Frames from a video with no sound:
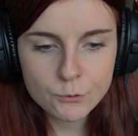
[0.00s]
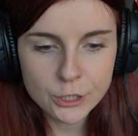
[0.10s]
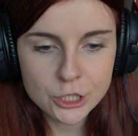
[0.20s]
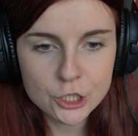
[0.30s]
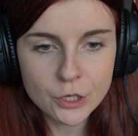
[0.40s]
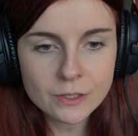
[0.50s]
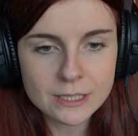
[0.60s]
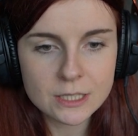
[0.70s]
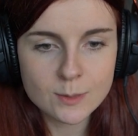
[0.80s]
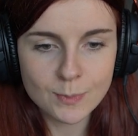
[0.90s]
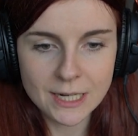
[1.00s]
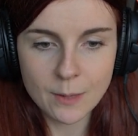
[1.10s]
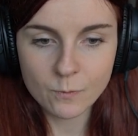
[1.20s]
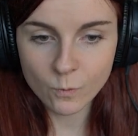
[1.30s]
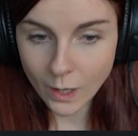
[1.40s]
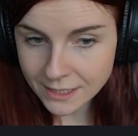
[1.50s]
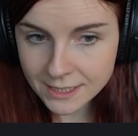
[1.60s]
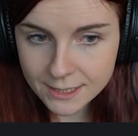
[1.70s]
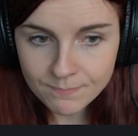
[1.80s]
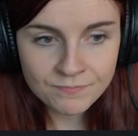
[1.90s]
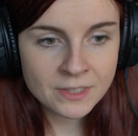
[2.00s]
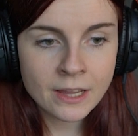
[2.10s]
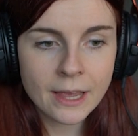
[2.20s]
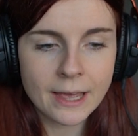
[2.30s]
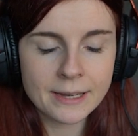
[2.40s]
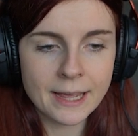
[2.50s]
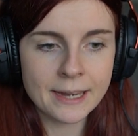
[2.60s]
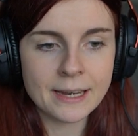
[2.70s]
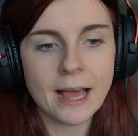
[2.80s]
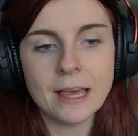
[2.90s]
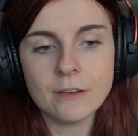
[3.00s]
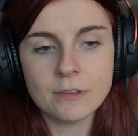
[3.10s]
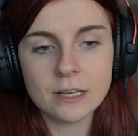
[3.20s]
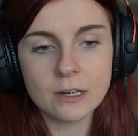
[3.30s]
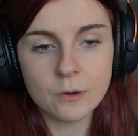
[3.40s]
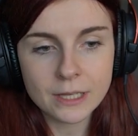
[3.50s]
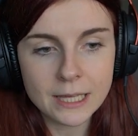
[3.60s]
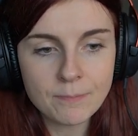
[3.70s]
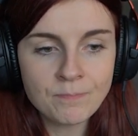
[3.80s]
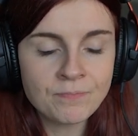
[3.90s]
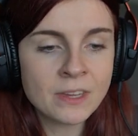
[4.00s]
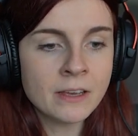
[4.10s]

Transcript: For each node, it's spun up once. And then I have here Loki.